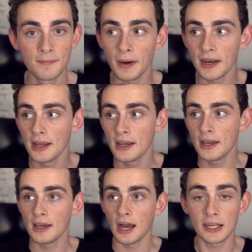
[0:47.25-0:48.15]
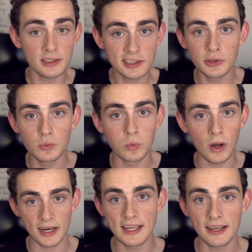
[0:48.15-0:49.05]
But I also
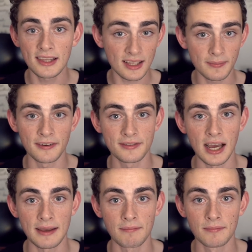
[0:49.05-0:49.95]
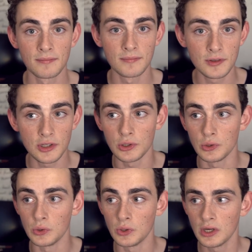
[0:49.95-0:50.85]
want to take a little bit of time
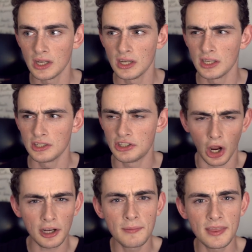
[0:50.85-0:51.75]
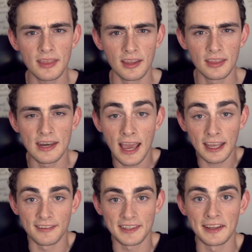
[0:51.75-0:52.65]
to document the, the
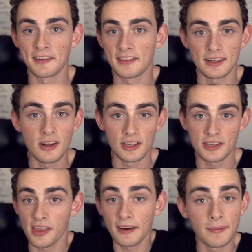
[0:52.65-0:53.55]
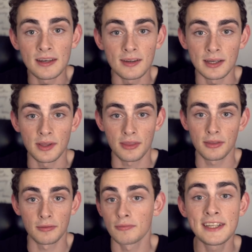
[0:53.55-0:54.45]
negative sides of technology that I've been dealing with
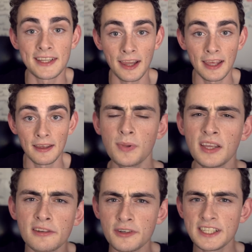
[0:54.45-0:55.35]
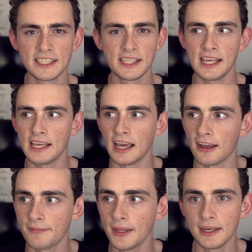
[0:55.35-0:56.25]
recently. Because recently
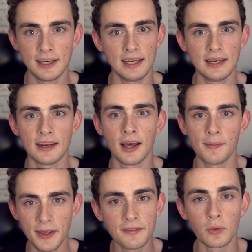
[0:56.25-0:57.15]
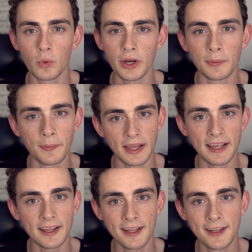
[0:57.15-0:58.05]
I've been in a bit of a weird
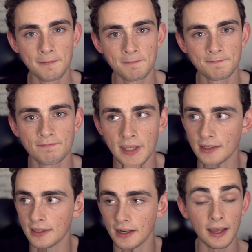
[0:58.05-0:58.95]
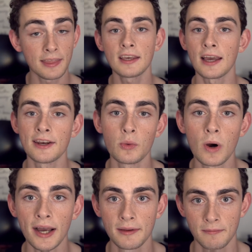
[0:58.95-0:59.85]
place, and I think I know why.